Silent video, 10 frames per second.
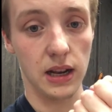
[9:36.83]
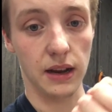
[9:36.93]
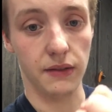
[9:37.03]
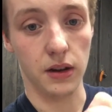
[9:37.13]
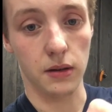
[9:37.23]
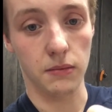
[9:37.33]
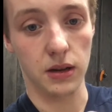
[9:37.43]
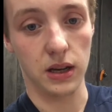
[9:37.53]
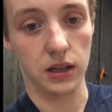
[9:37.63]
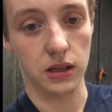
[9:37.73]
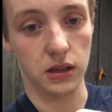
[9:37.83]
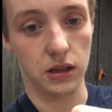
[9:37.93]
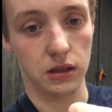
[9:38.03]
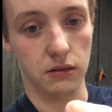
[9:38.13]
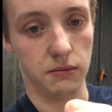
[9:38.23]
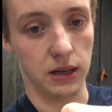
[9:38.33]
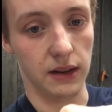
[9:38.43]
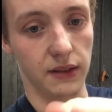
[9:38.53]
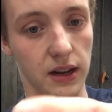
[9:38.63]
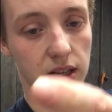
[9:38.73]
left arm, it's my
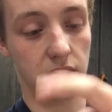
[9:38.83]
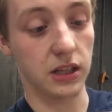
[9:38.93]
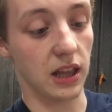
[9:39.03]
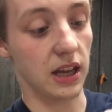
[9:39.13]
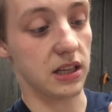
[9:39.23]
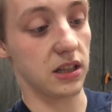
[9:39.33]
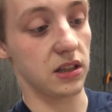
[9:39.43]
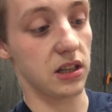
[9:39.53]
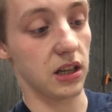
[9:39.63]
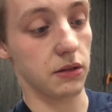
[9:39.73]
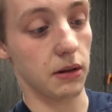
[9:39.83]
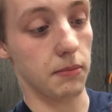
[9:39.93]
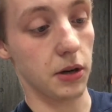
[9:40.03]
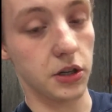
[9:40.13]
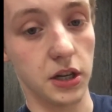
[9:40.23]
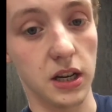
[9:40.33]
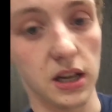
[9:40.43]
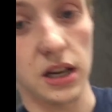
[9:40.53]
left hand. It's because that still stings when I punch it.